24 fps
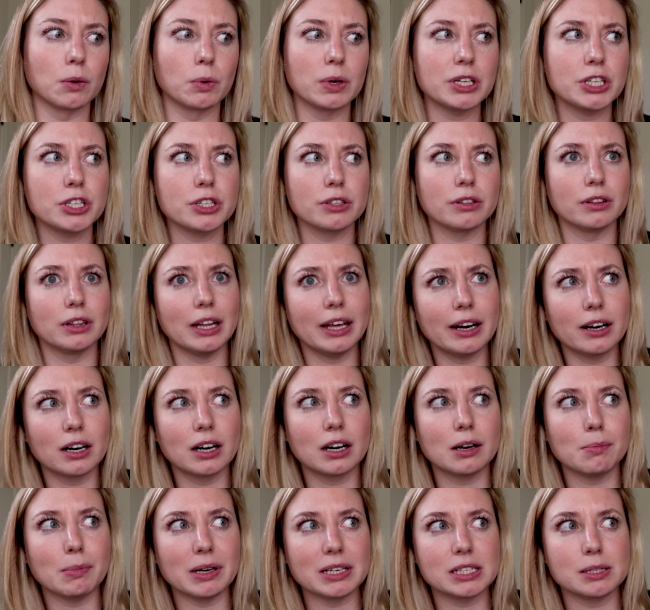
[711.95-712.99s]
Which
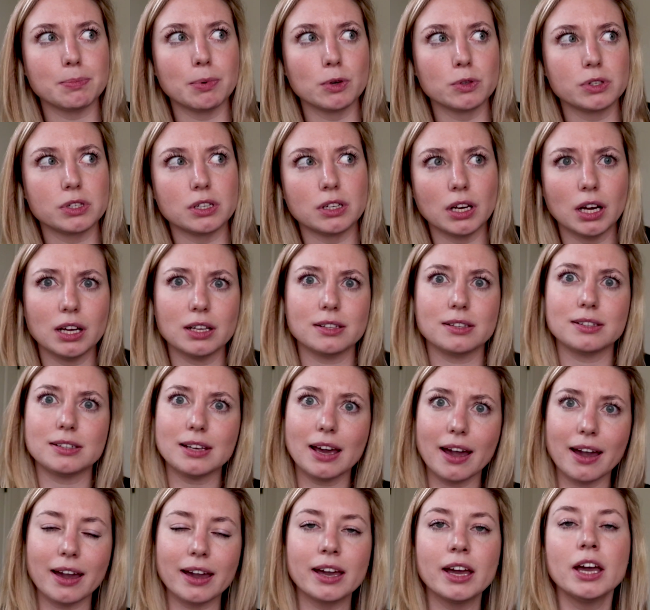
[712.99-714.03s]
letter am I supposed to not
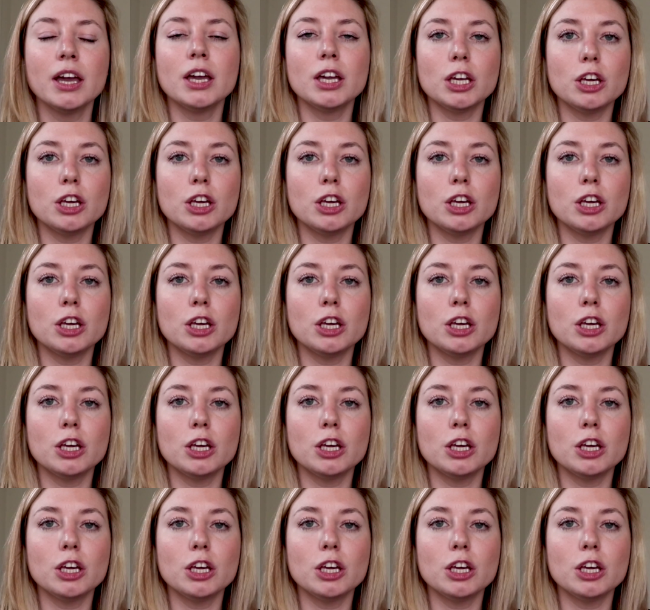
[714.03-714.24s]
say?